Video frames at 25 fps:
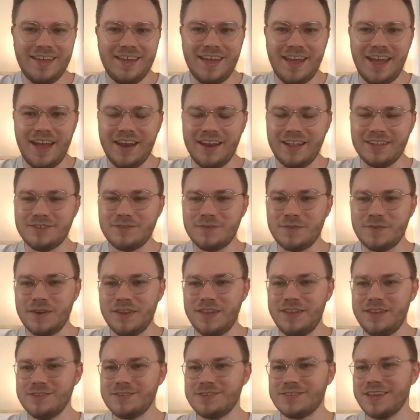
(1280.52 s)
And it's funny
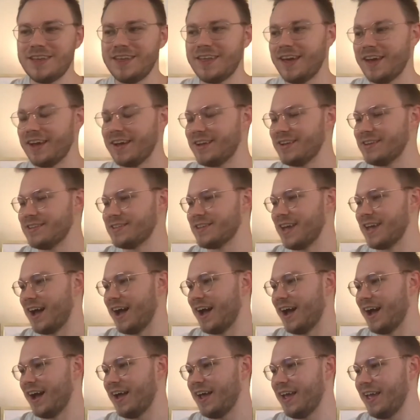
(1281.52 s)
you say that because
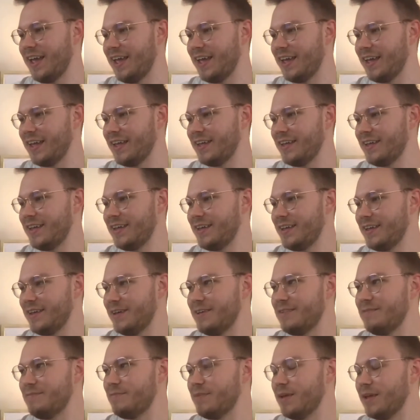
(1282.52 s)
I,
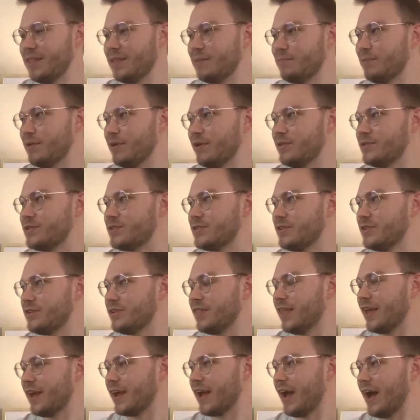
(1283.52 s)
being the producer,
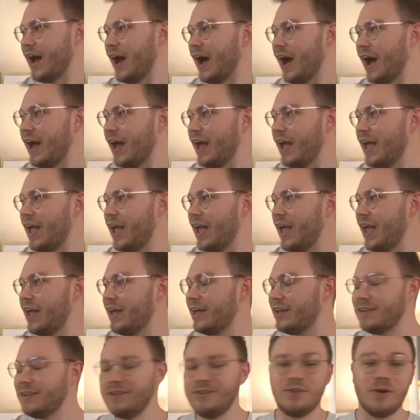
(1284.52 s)
like I
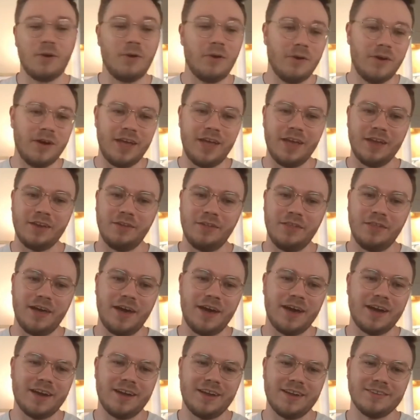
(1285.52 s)
don't handle that
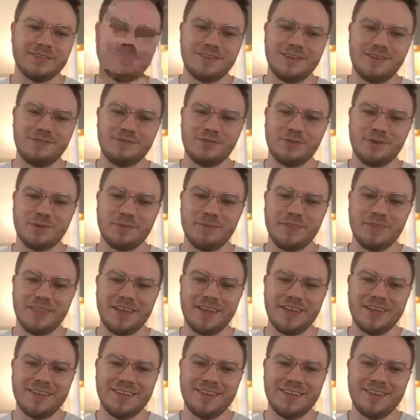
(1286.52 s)
kind of stuff normally.